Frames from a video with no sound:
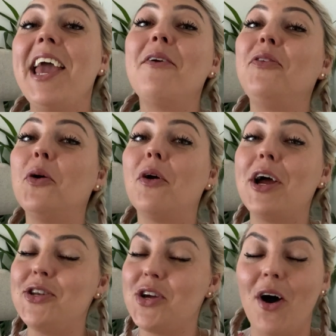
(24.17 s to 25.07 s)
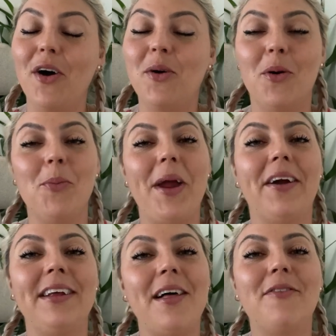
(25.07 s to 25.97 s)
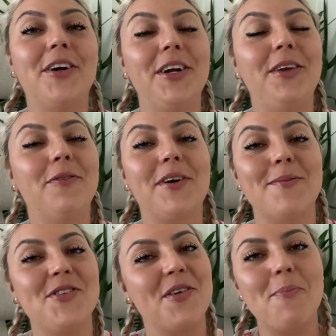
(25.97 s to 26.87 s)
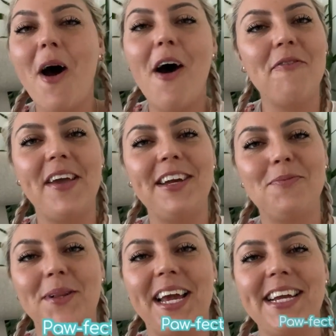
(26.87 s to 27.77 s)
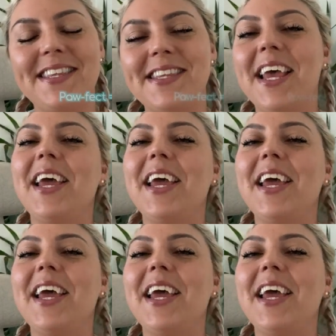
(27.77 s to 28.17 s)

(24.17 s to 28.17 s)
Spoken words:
If you're a dog or parrot lover, you've come to the perfect place.